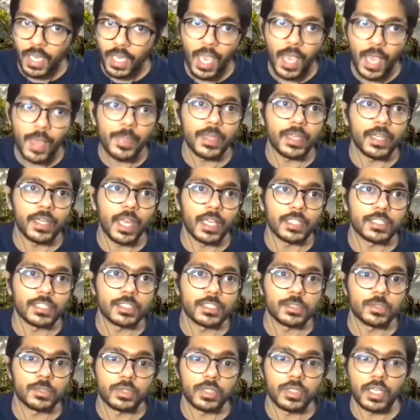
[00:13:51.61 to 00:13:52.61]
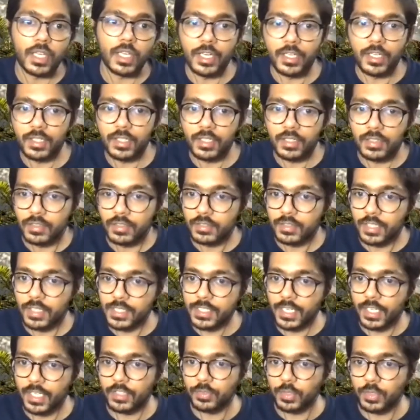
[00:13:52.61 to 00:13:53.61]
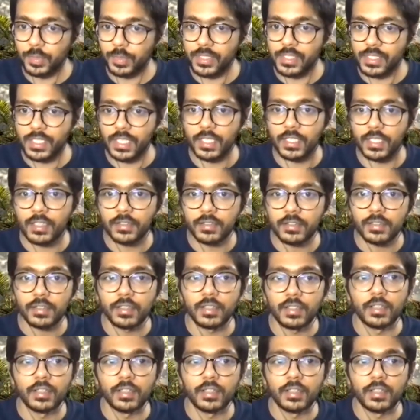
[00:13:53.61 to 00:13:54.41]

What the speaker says: and then and that's kind of what we're seeing here.